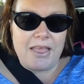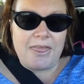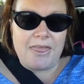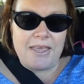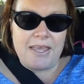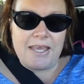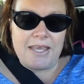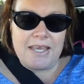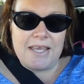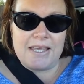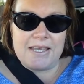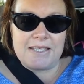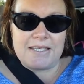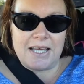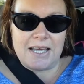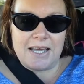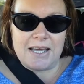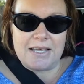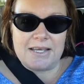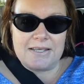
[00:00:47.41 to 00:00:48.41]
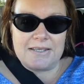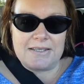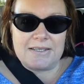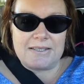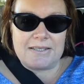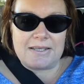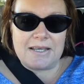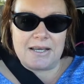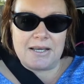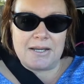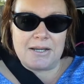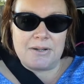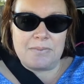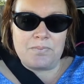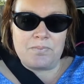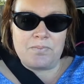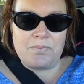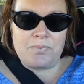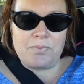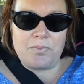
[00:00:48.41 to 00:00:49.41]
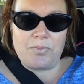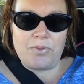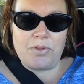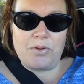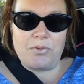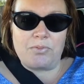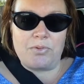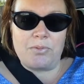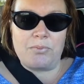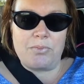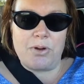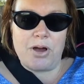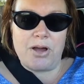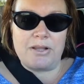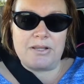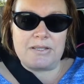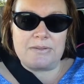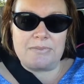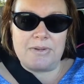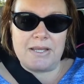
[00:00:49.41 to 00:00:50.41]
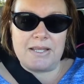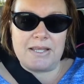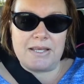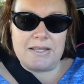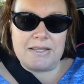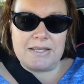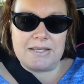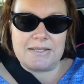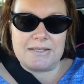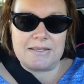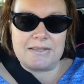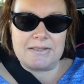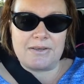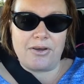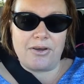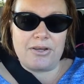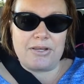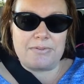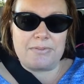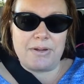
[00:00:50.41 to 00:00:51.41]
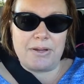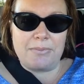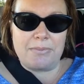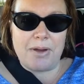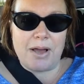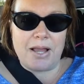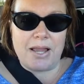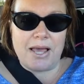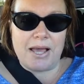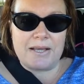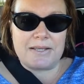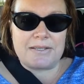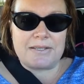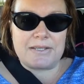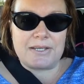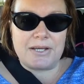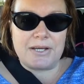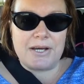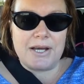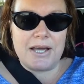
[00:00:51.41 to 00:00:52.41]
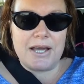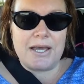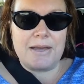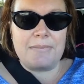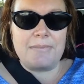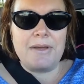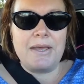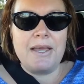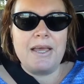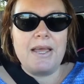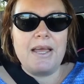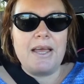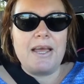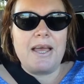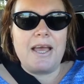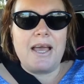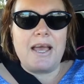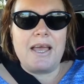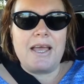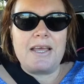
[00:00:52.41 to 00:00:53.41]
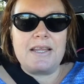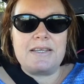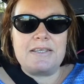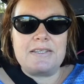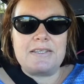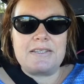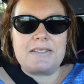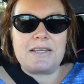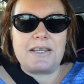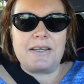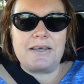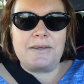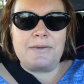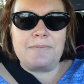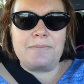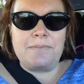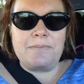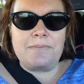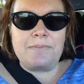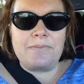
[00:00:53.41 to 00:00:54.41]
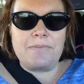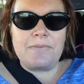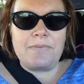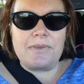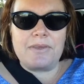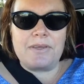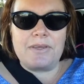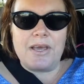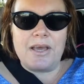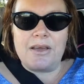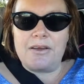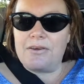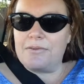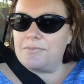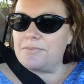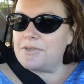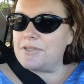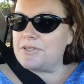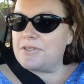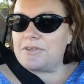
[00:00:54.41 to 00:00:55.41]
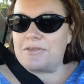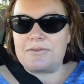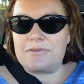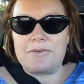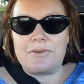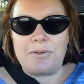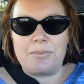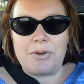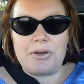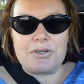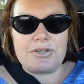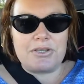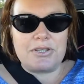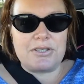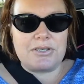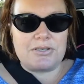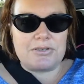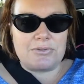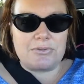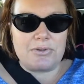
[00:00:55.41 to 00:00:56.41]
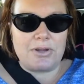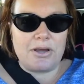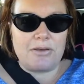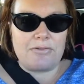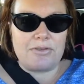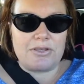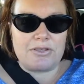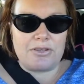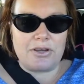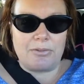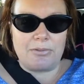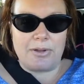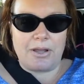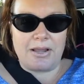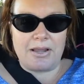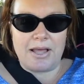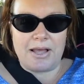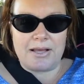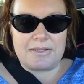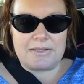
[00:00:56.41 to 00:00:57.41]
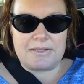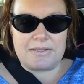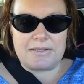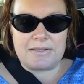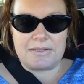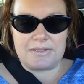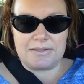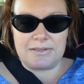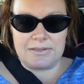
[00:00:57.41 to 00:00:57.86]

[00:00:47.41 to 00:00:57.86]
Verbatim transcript: thing he does um, reminds me that this is going to be my last time and um, yeah I'm just emotionally just all over the shop like last